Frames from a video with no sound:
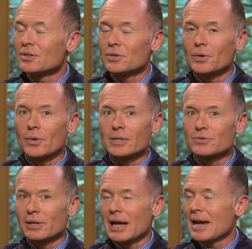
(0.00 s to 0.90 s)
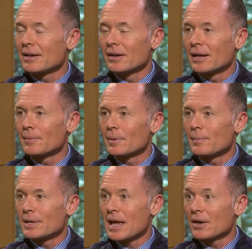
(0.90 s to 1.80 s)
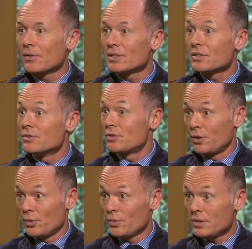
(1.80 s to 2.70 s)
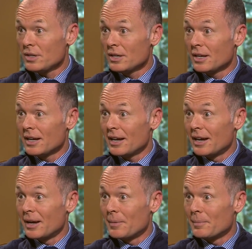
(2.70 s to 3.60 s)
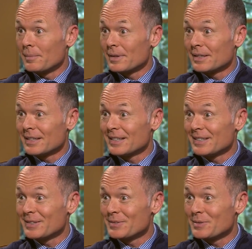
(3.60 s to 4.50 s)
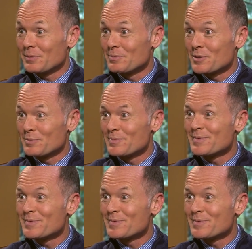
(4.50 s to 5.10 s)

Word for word: so you're always relying on a piano that's in tune. Um, yes, which isn't